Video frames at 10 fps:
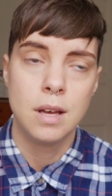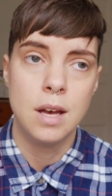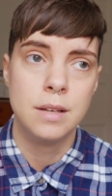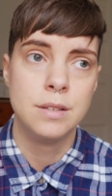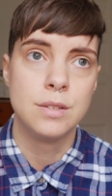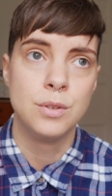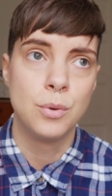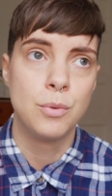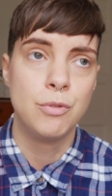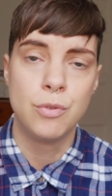and
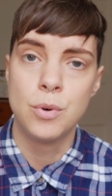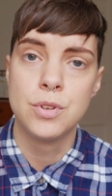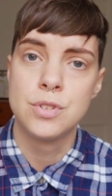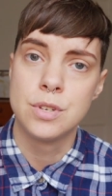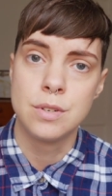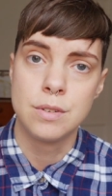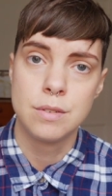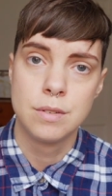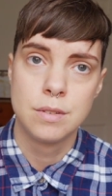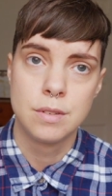no
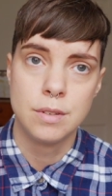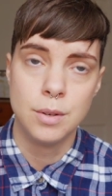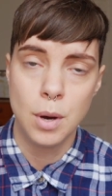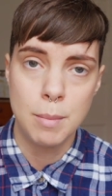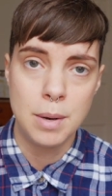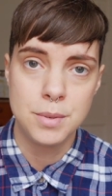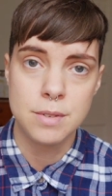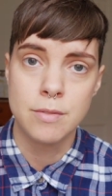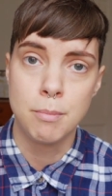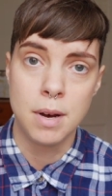fortune, no amount
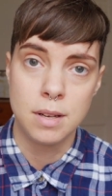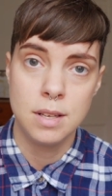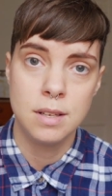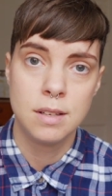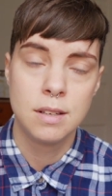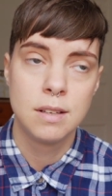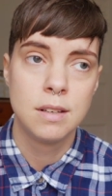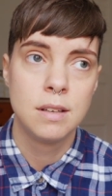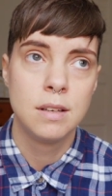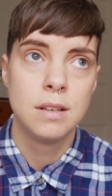of money
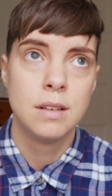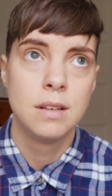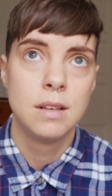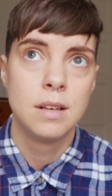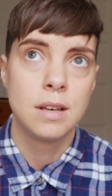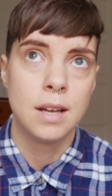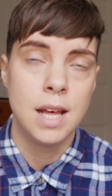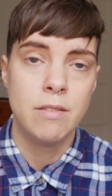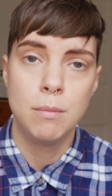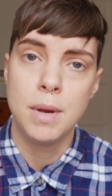can
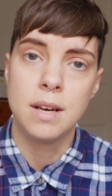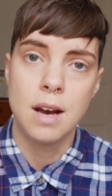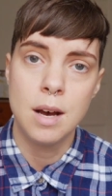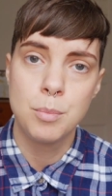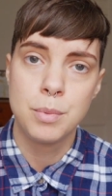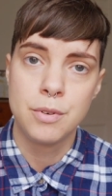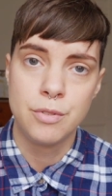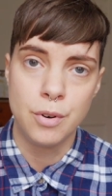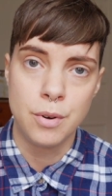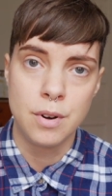ever make up
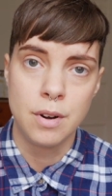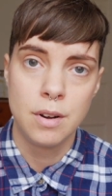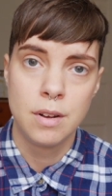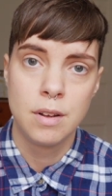for